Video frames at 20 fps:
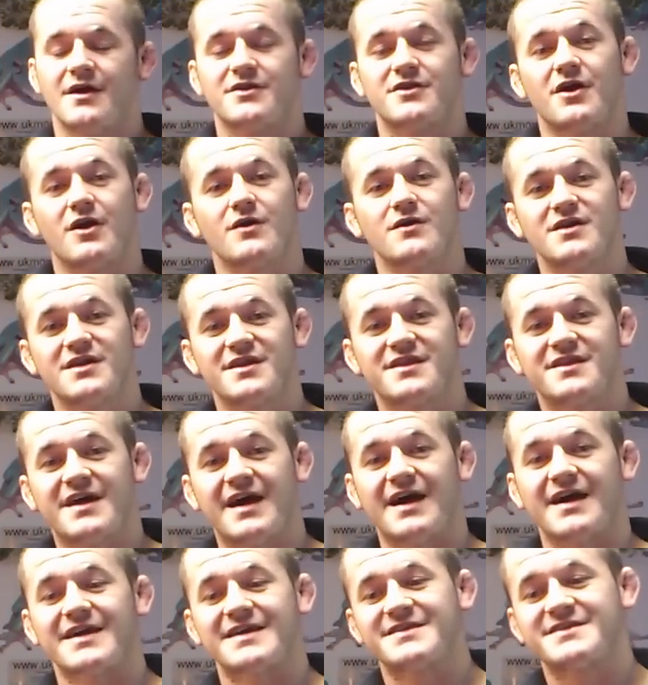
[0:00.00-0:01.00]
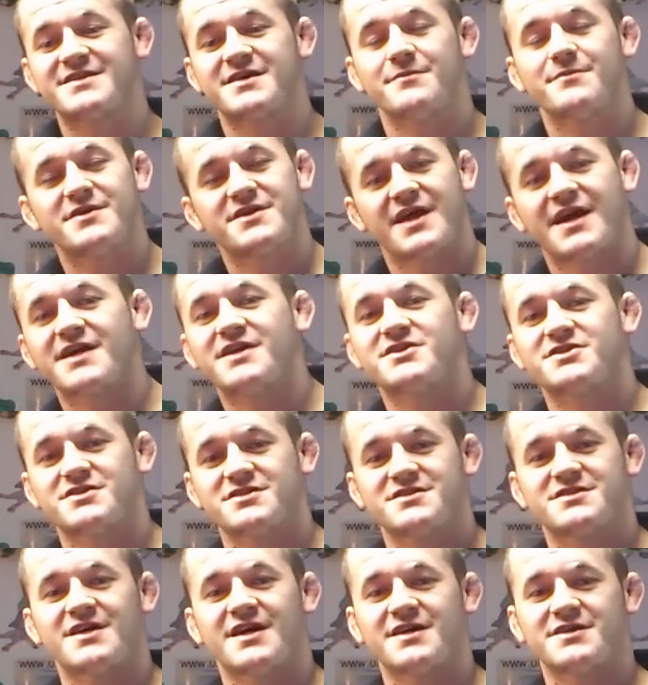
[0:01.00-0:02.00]
Not only that,
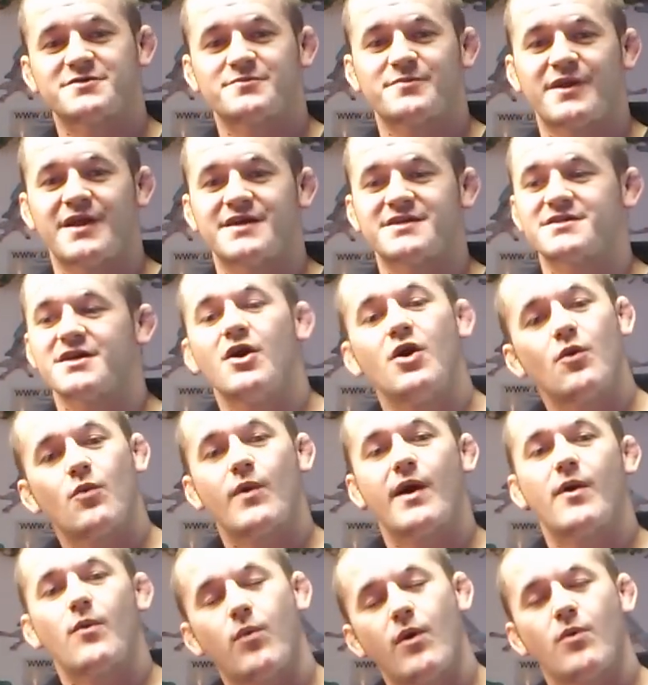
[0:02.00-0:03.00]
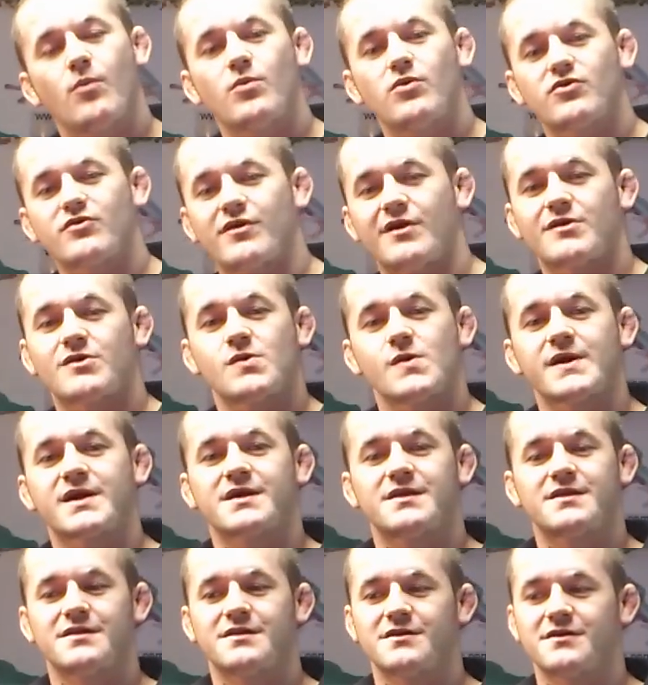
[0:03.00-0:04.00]
intimidation takes place where one will grow
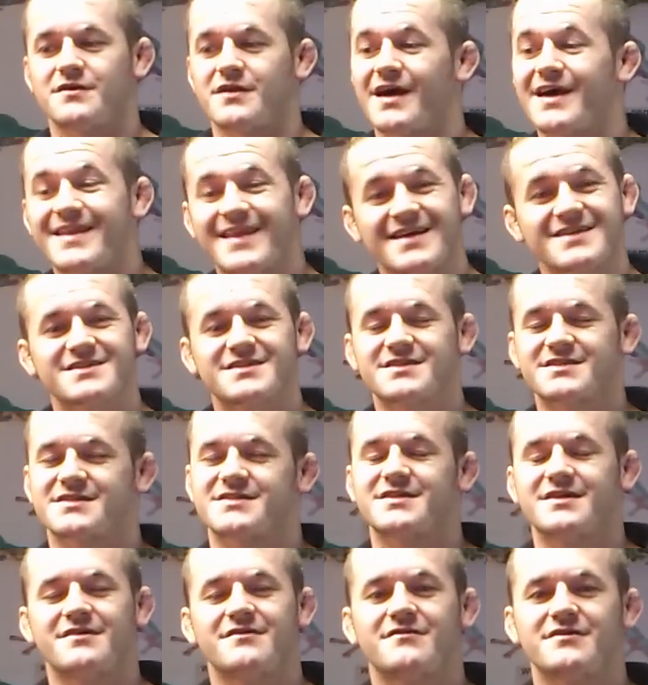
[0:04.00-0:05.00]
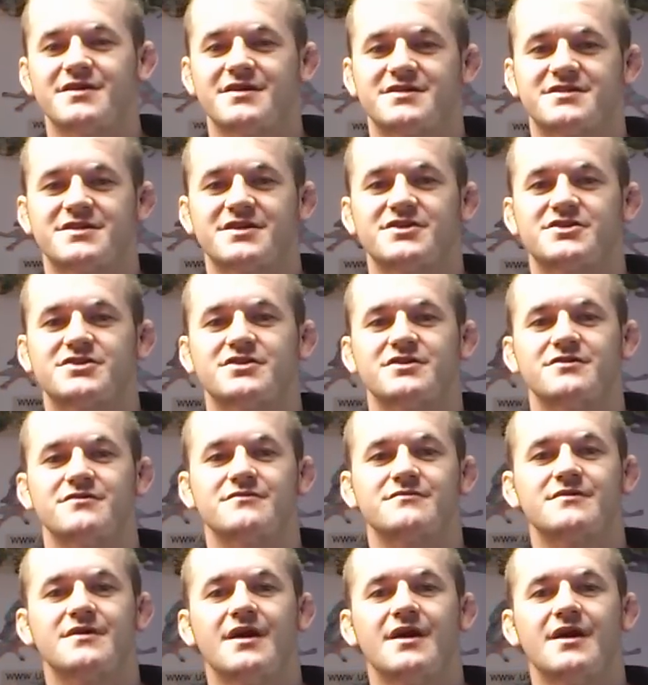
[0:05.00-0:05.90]
quicker than the other, and that's a serious issue.